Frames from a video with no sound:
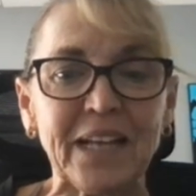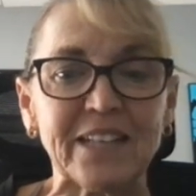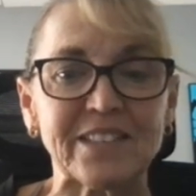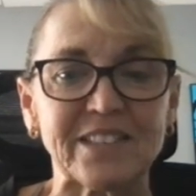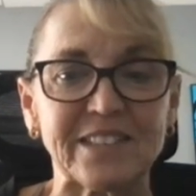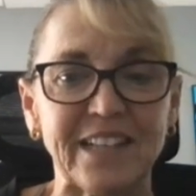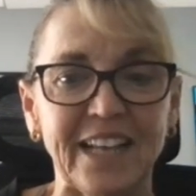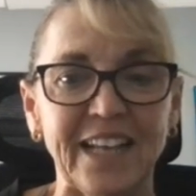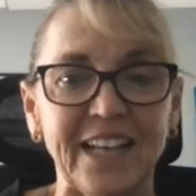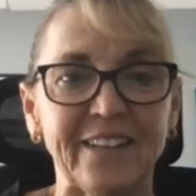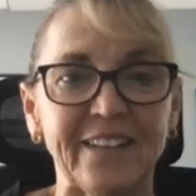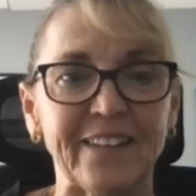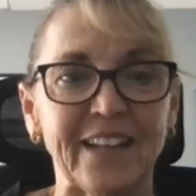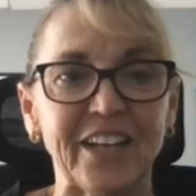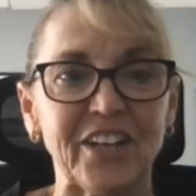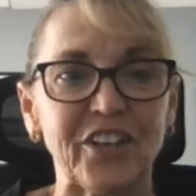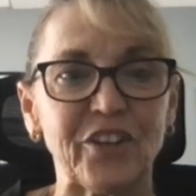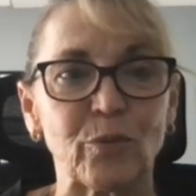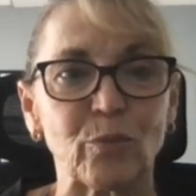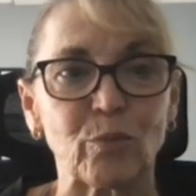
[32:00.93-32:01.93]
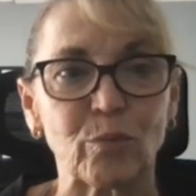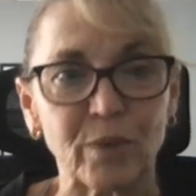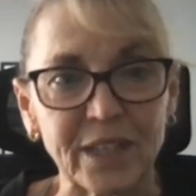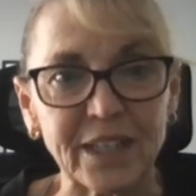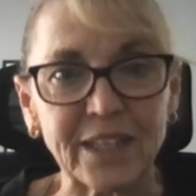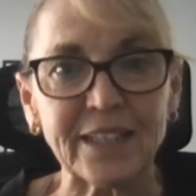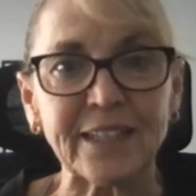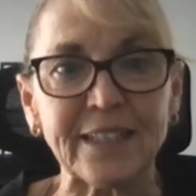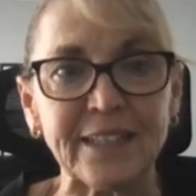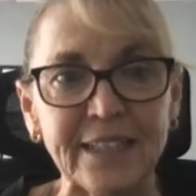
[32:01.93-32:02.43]
saying that you
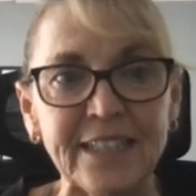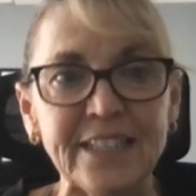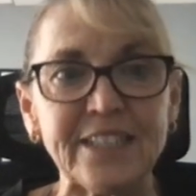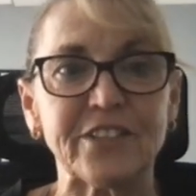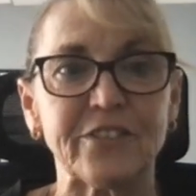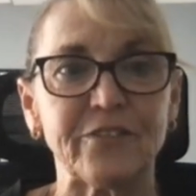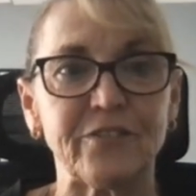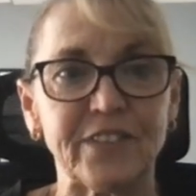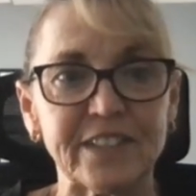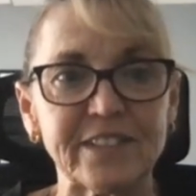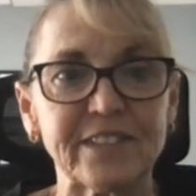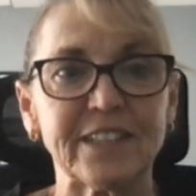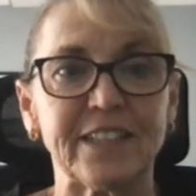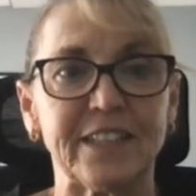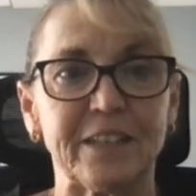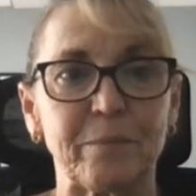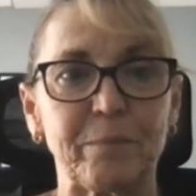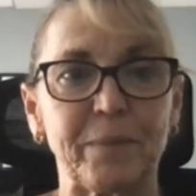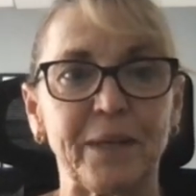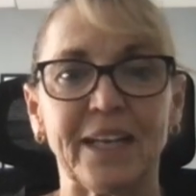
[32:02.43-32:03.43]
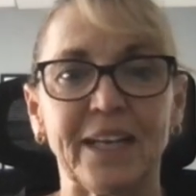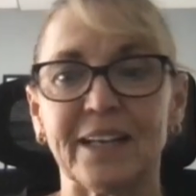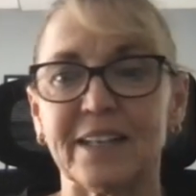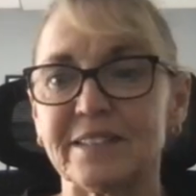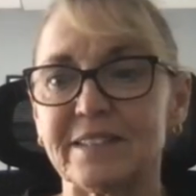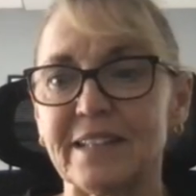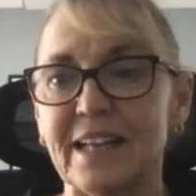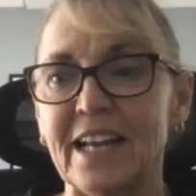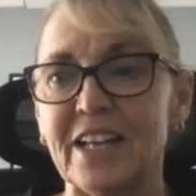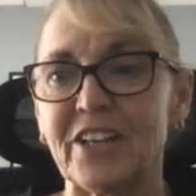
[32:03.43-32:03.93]
really need to visit it
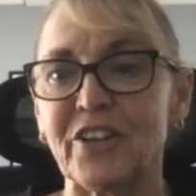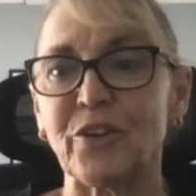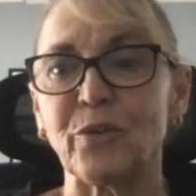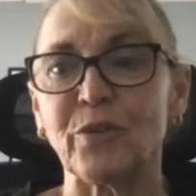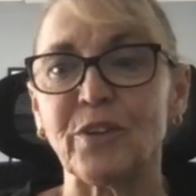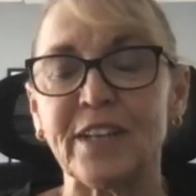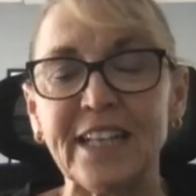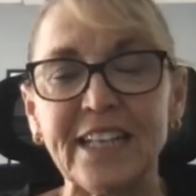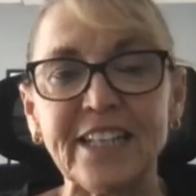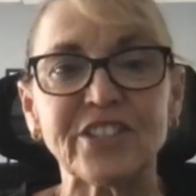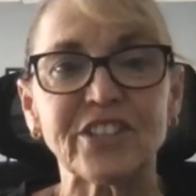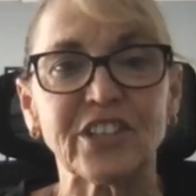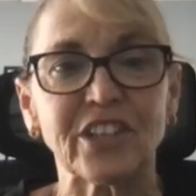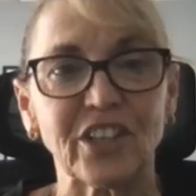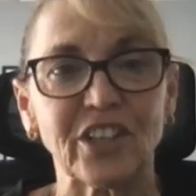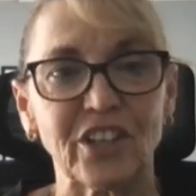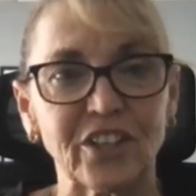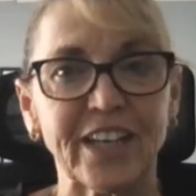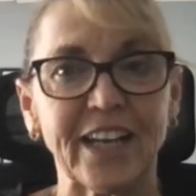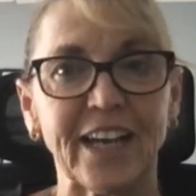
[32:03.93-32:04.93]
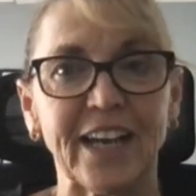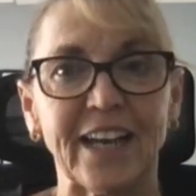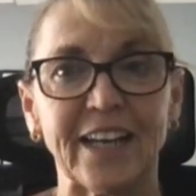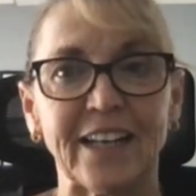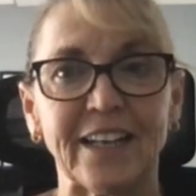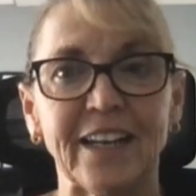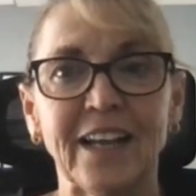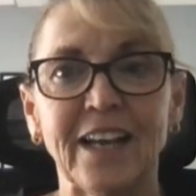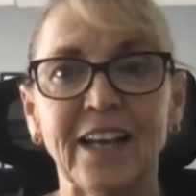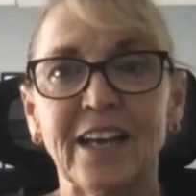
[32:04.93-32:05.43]
and you need to look
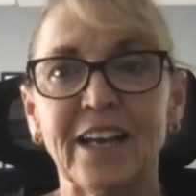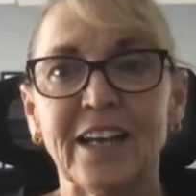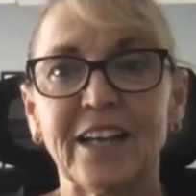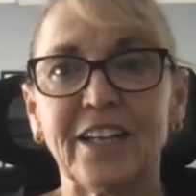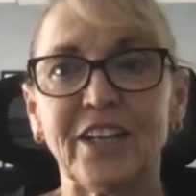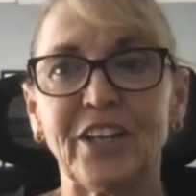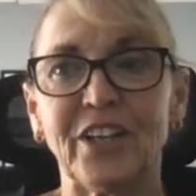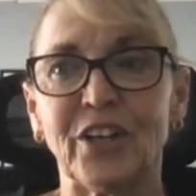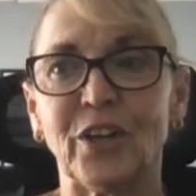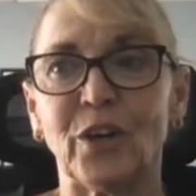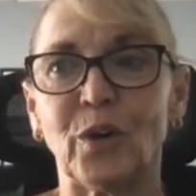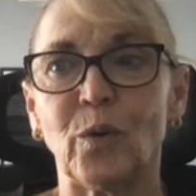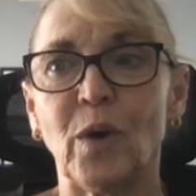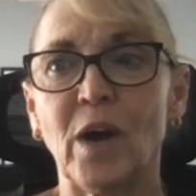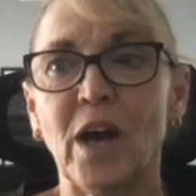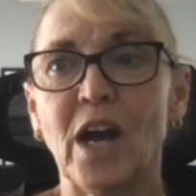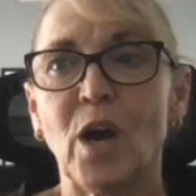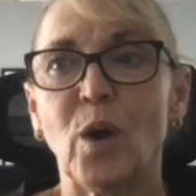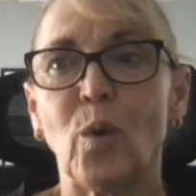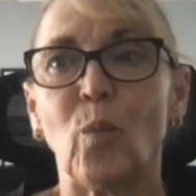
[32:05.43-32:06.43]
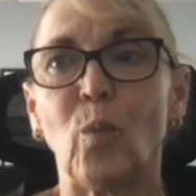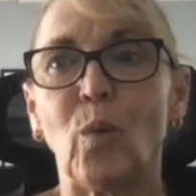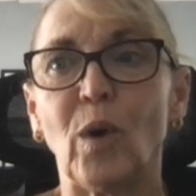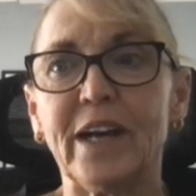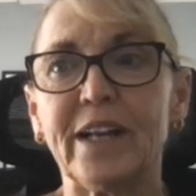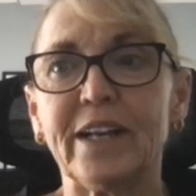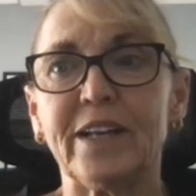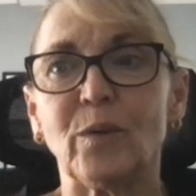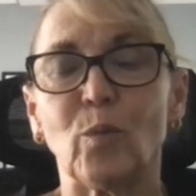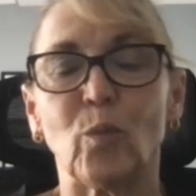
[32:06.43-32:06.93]
at,
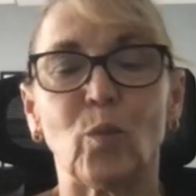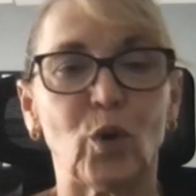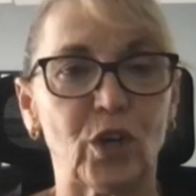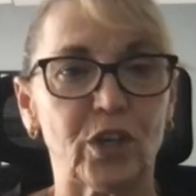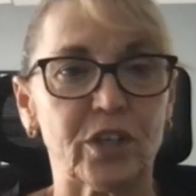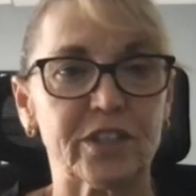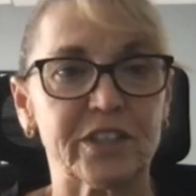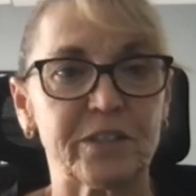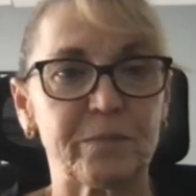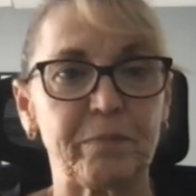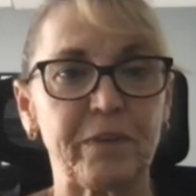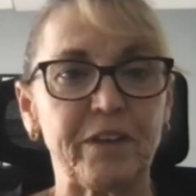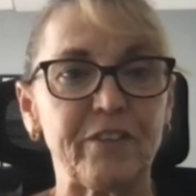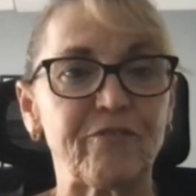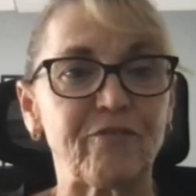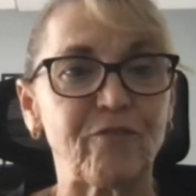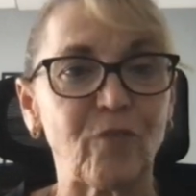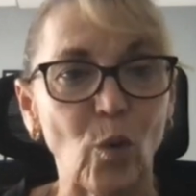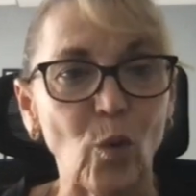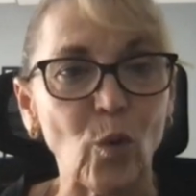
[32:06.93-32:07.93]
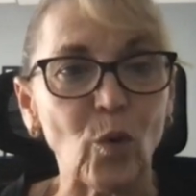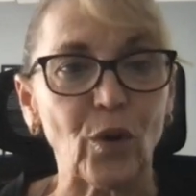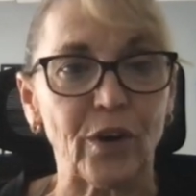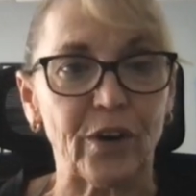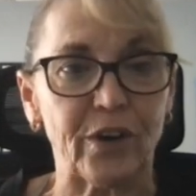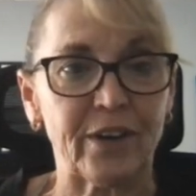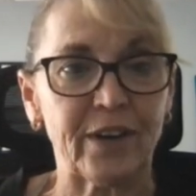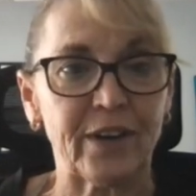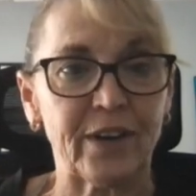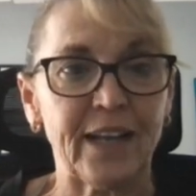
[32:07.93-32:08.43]
what worked
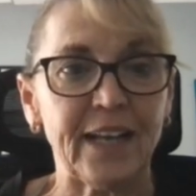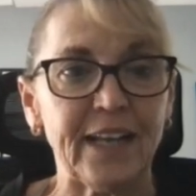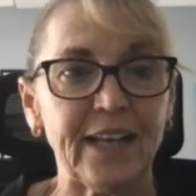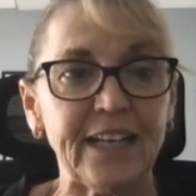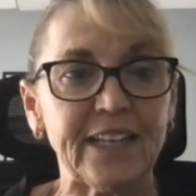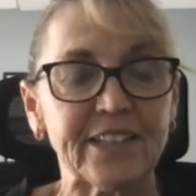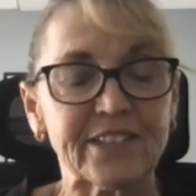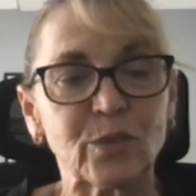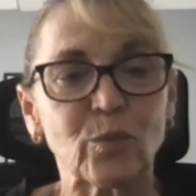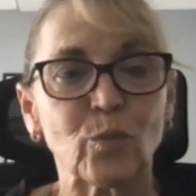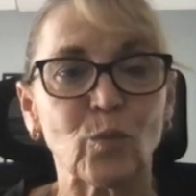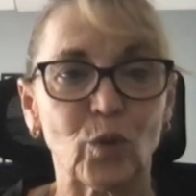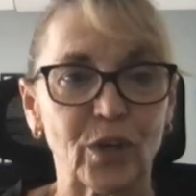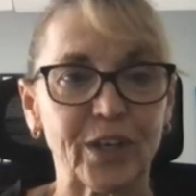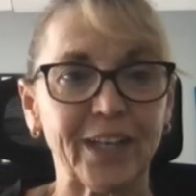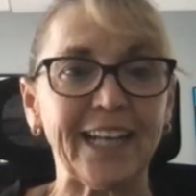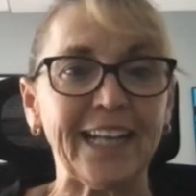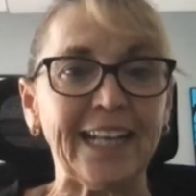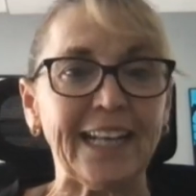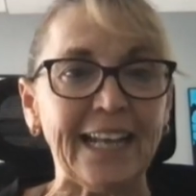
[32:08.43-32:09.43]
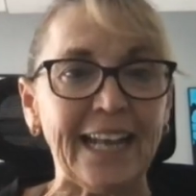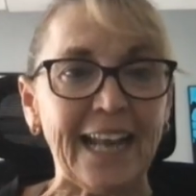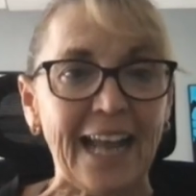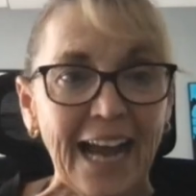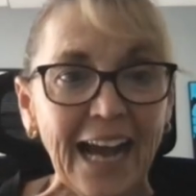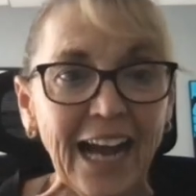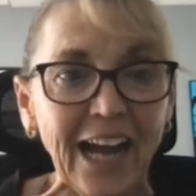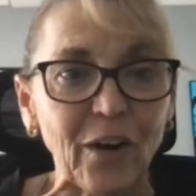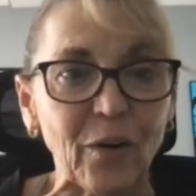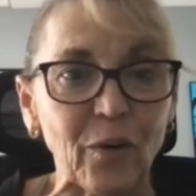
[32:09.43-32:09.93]
before isn't working
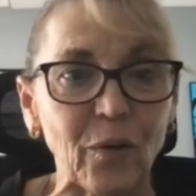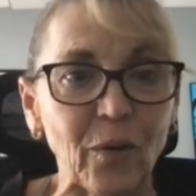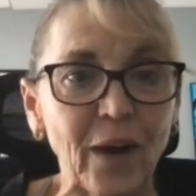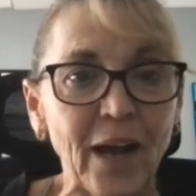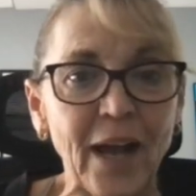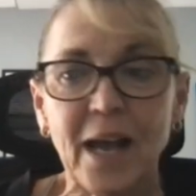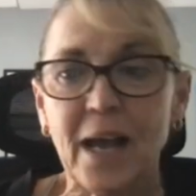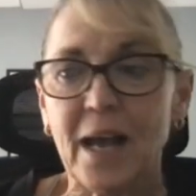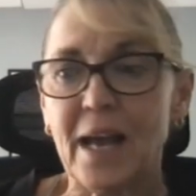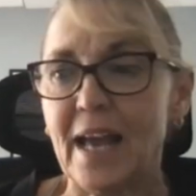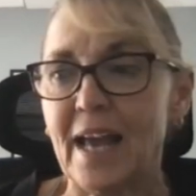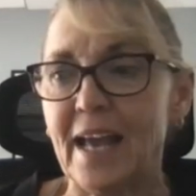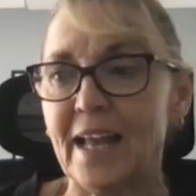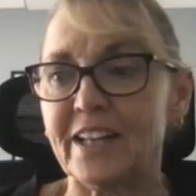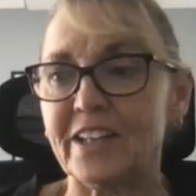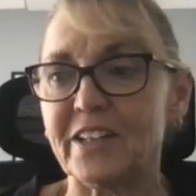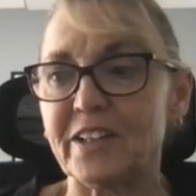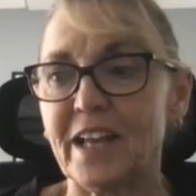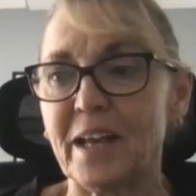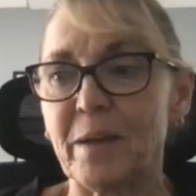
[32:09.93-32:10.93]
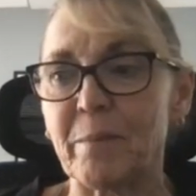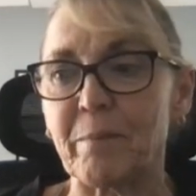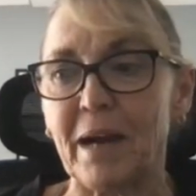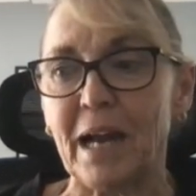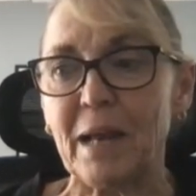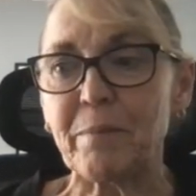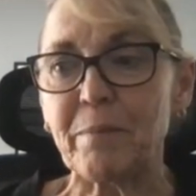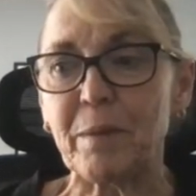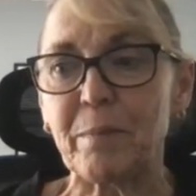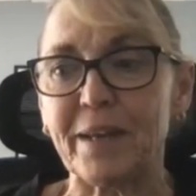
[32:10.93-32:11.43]
now. And it
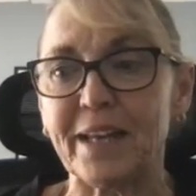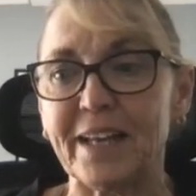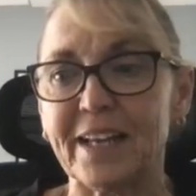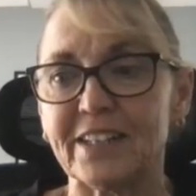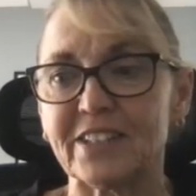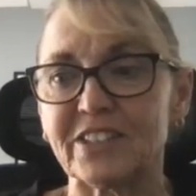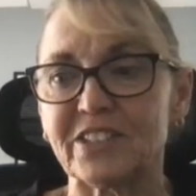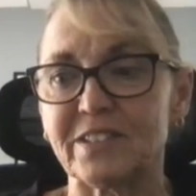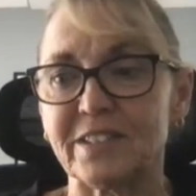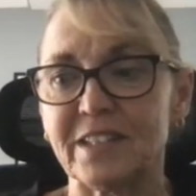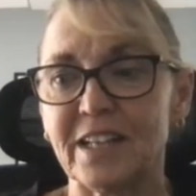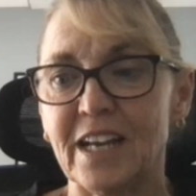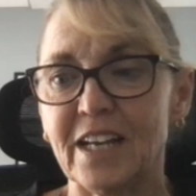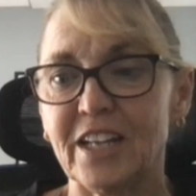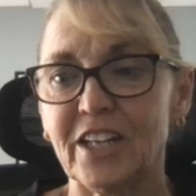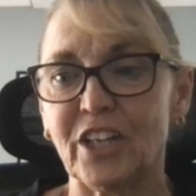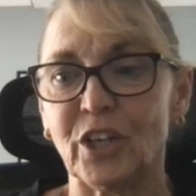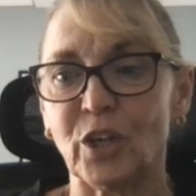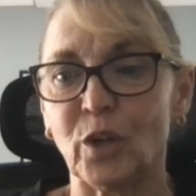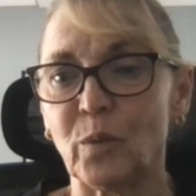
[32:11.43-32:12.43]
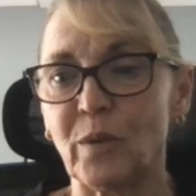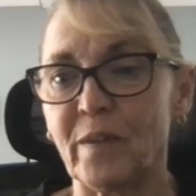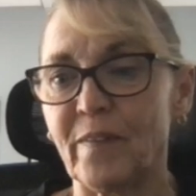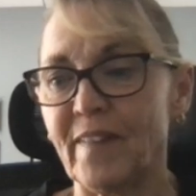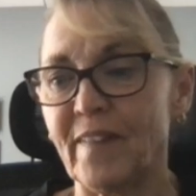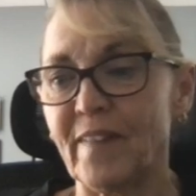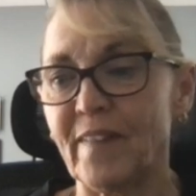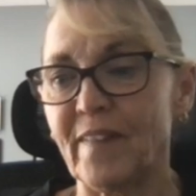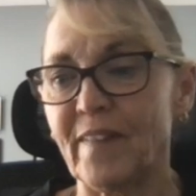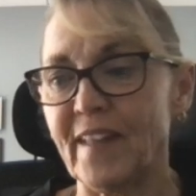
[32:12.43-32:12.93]
might be because, when
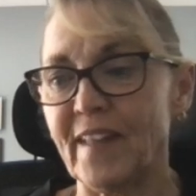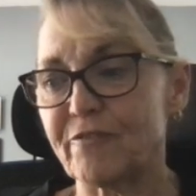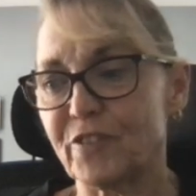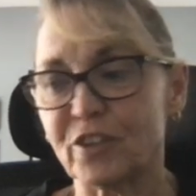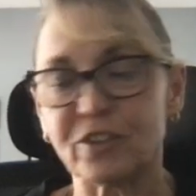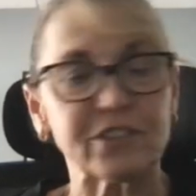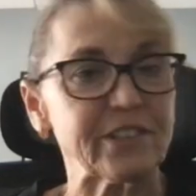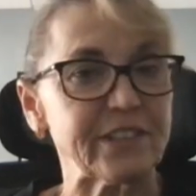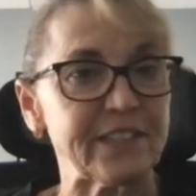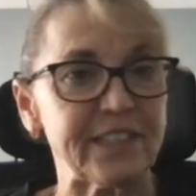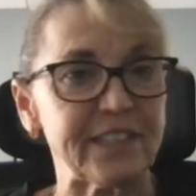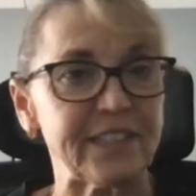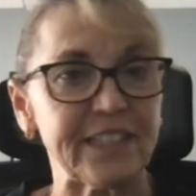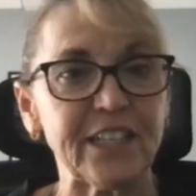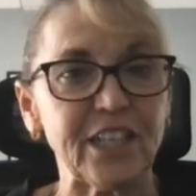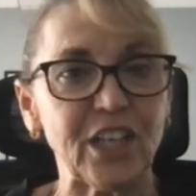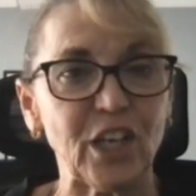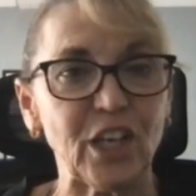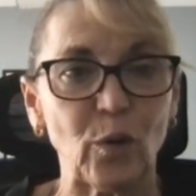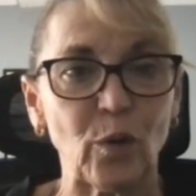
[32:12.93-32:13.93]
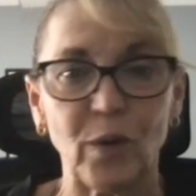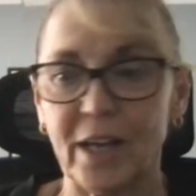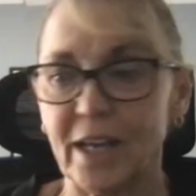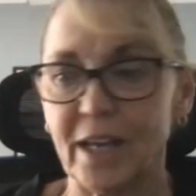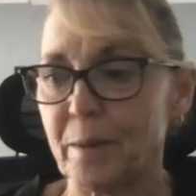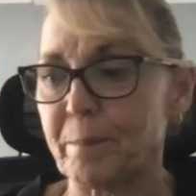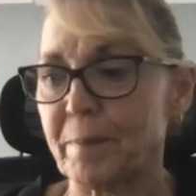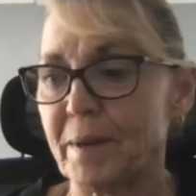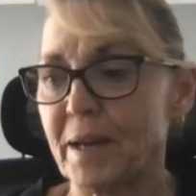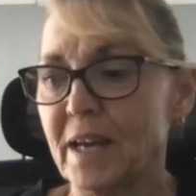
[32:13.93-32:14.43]
they first did the
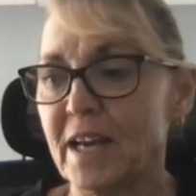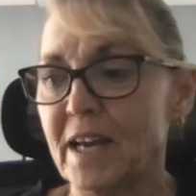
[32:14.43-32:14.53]
OHIP,